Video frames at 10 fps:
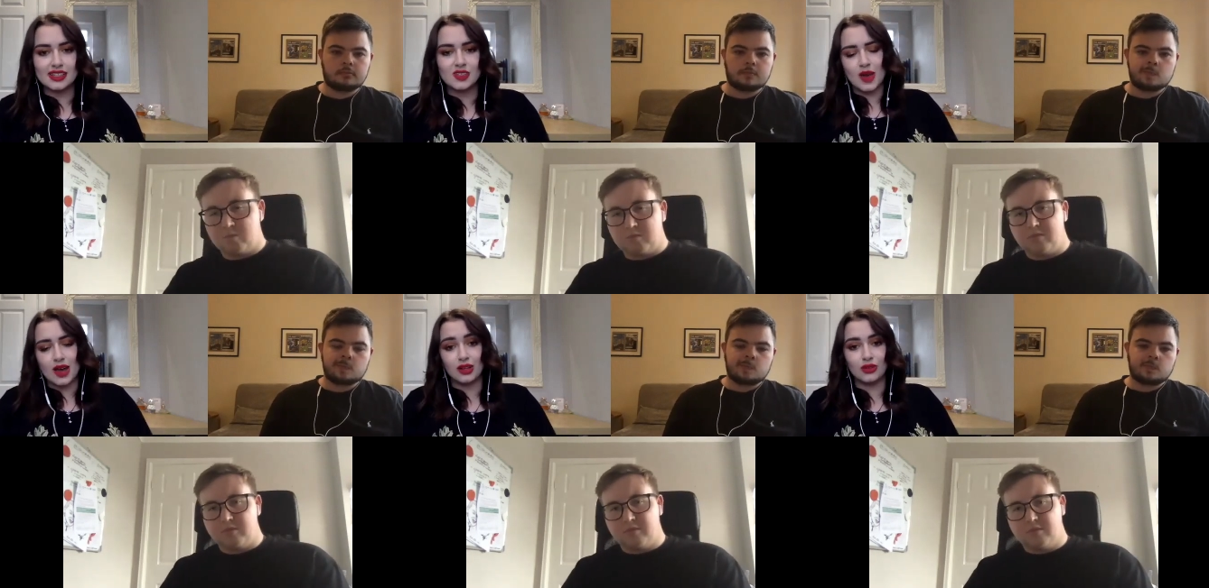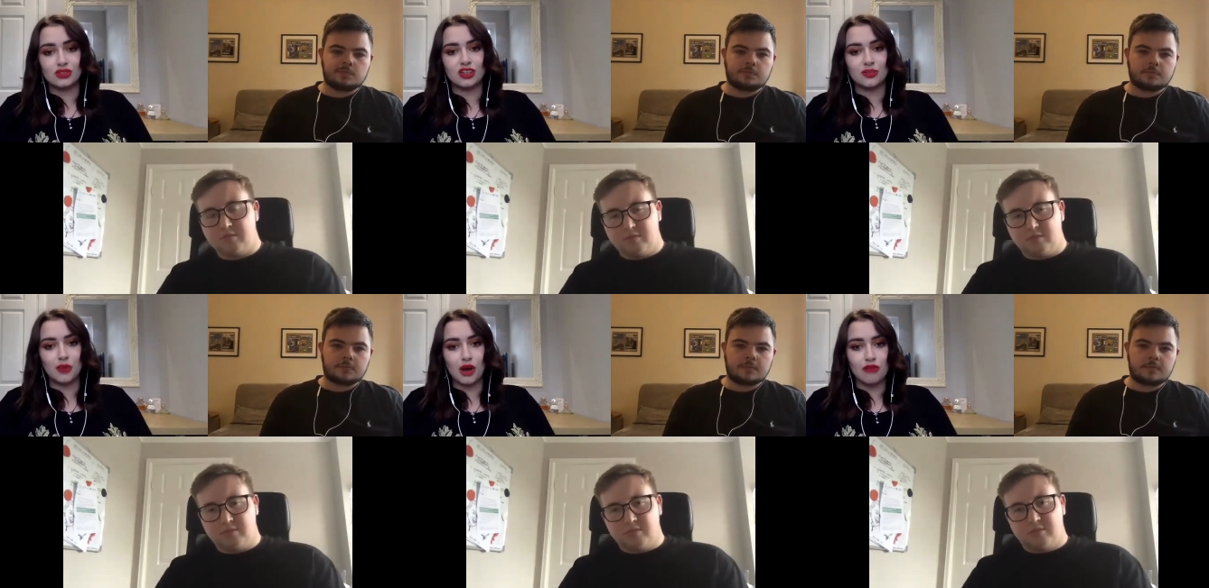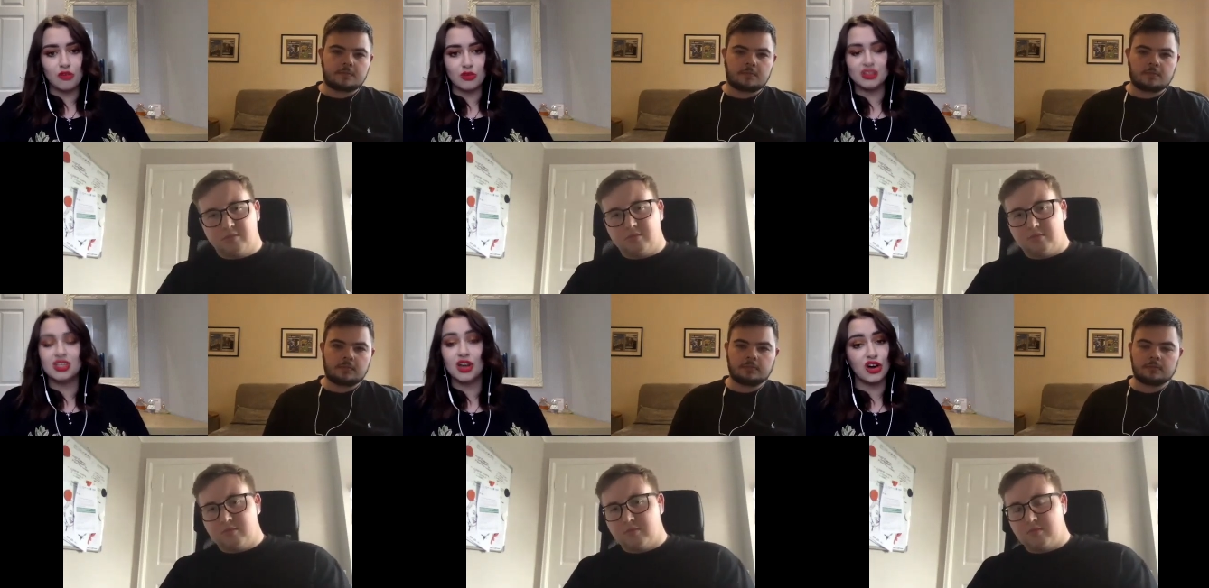Speaker 1: back alongside Mark Roberts,
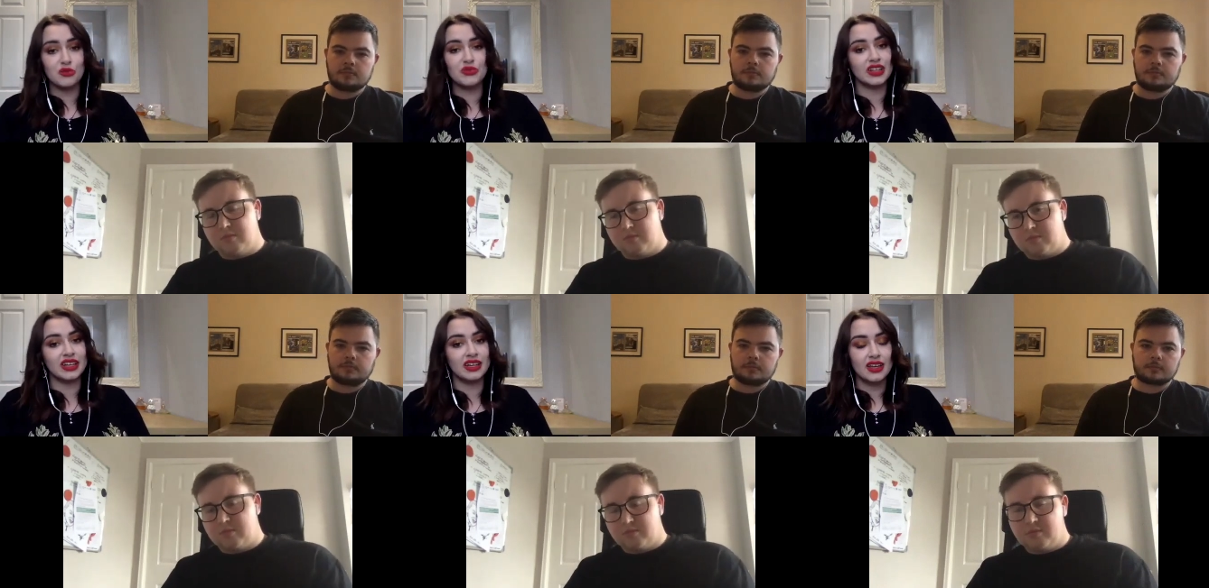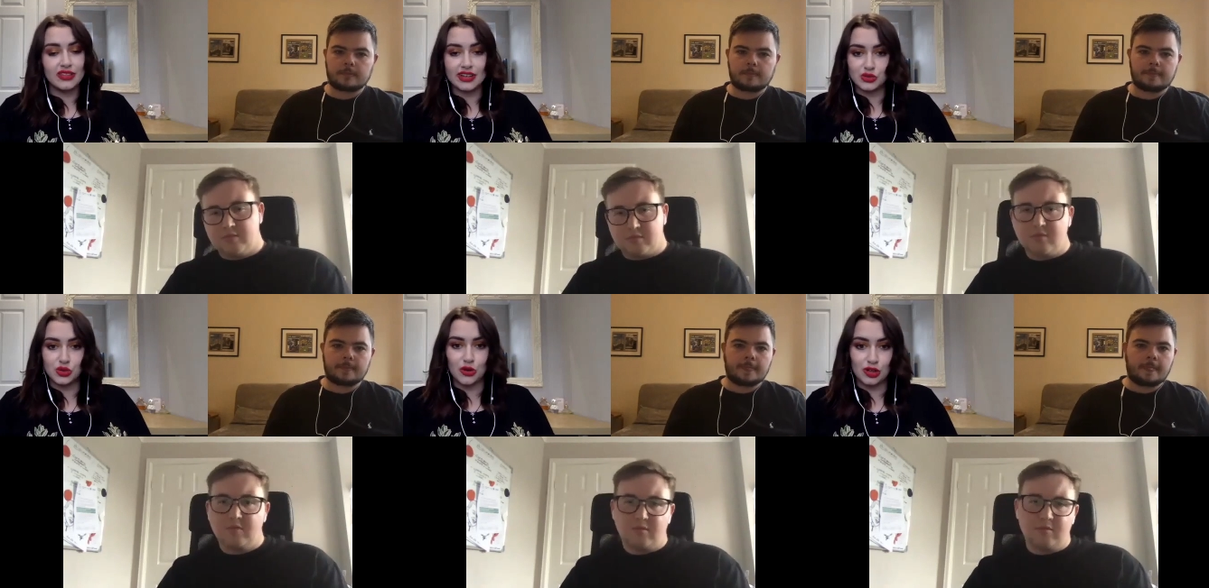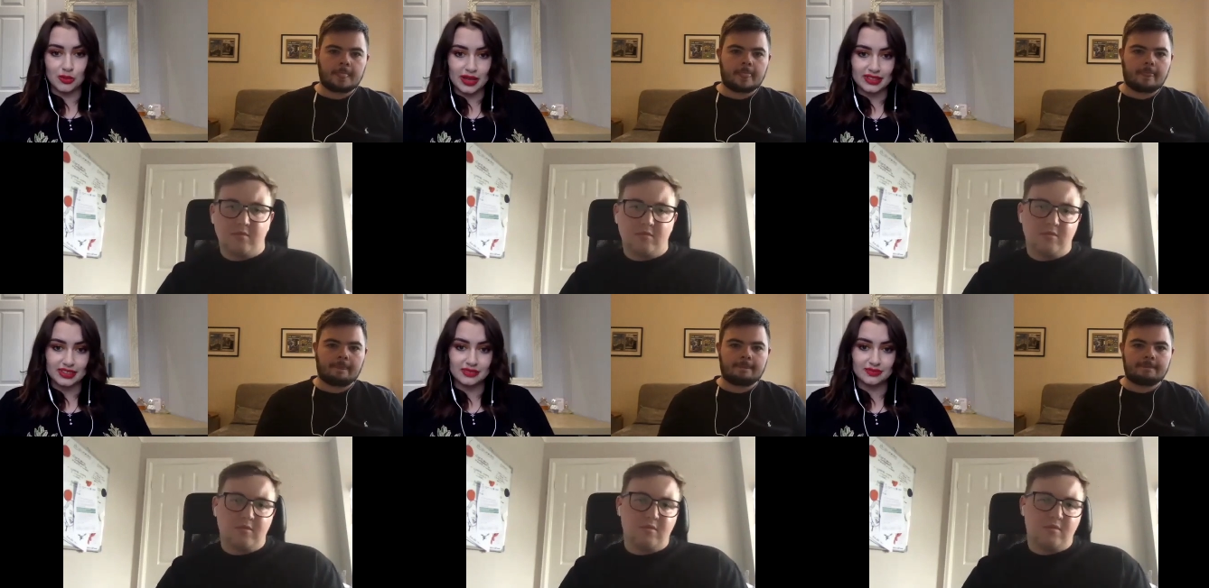hopefully things will go a lot better.
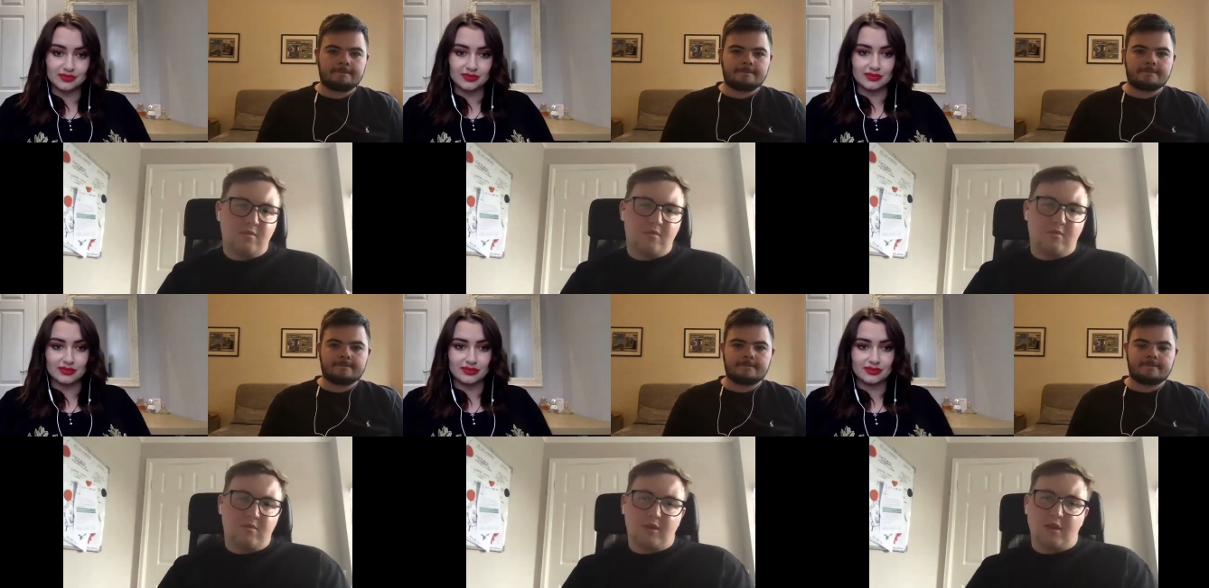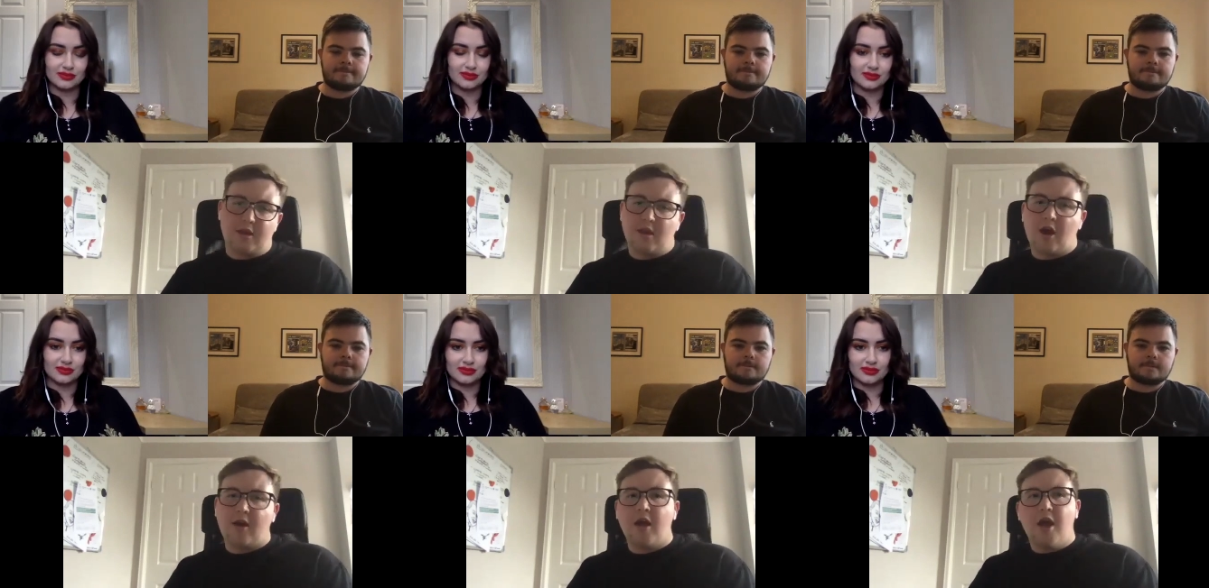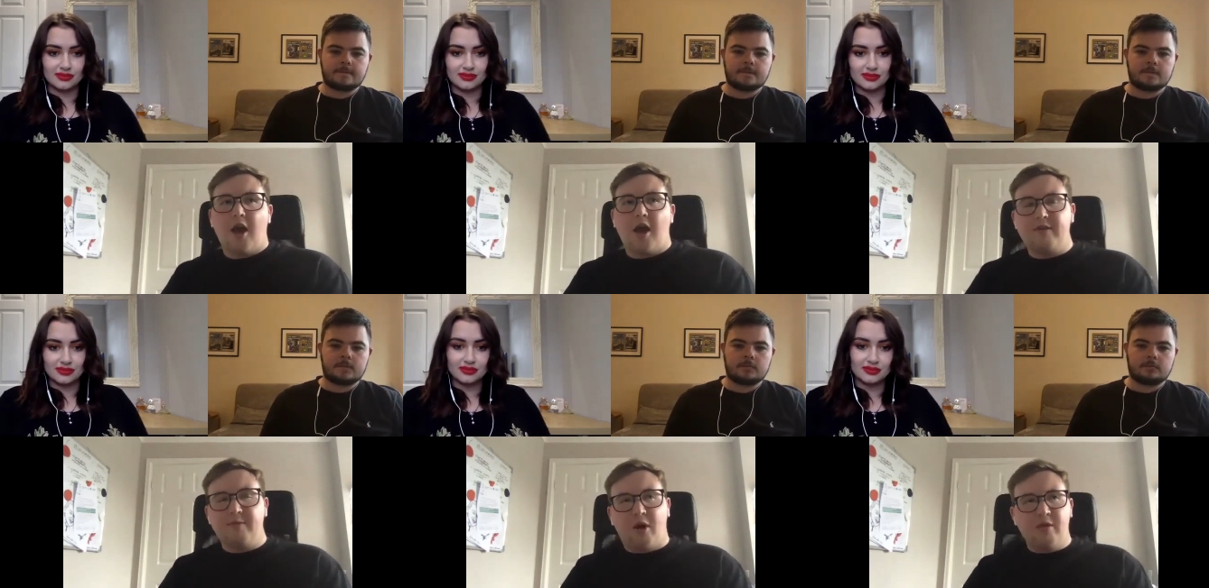
Speaker 2: Yeah, I, I
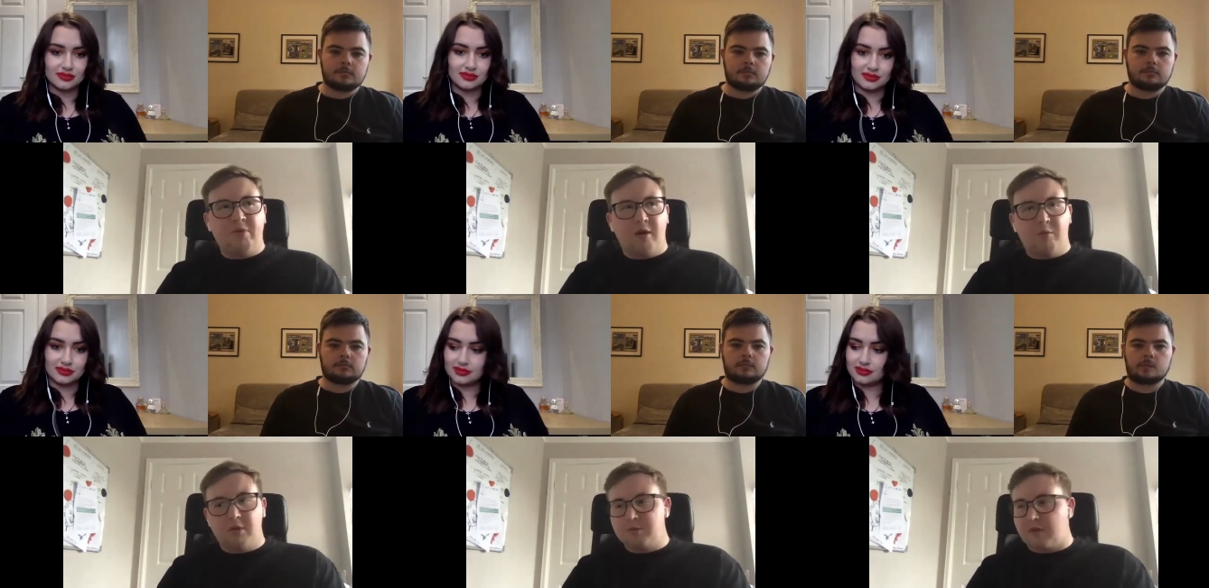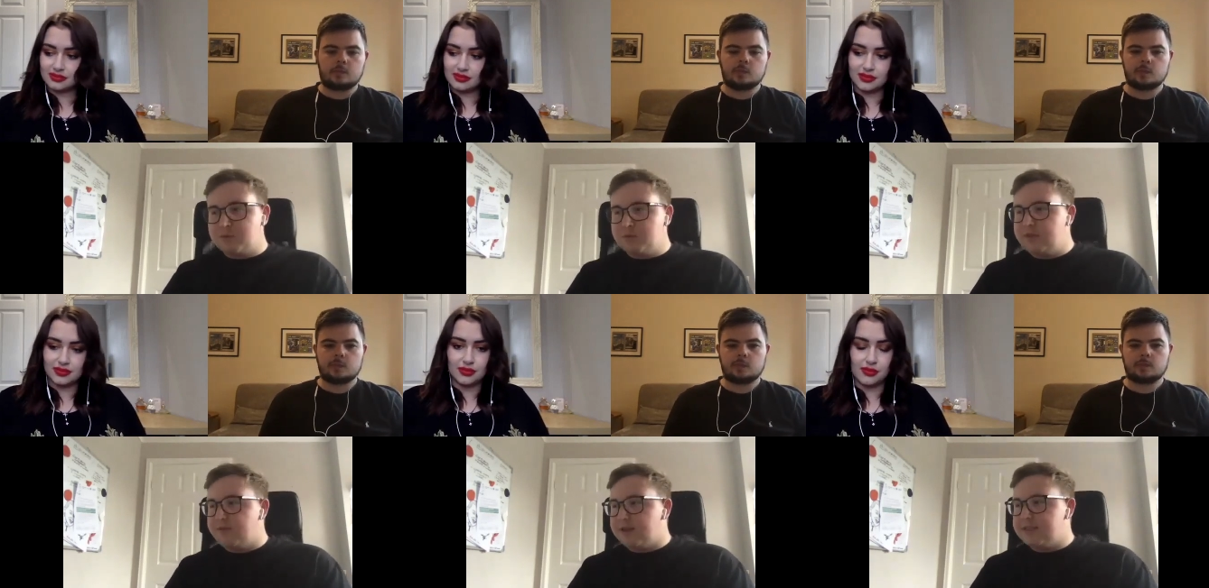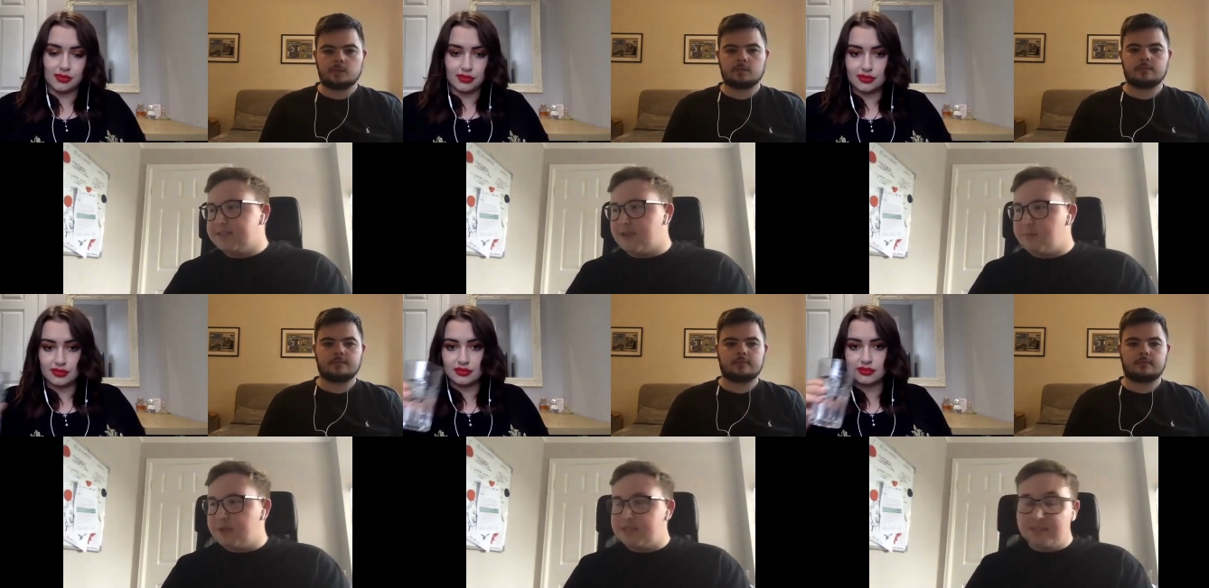think part of the problem was obviously we defended set
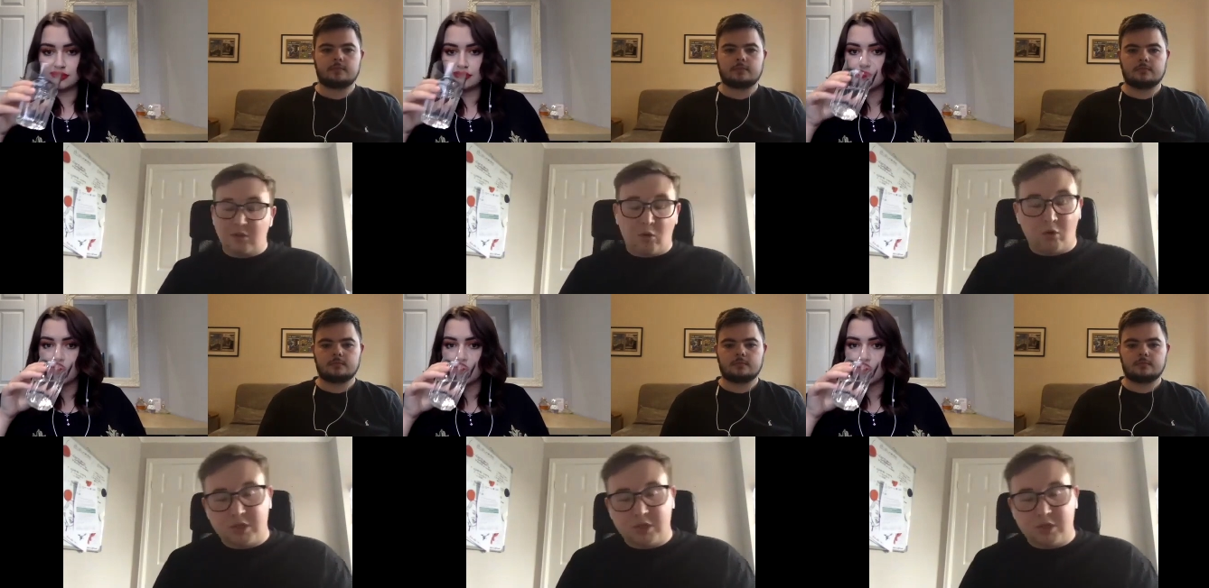pieces, corners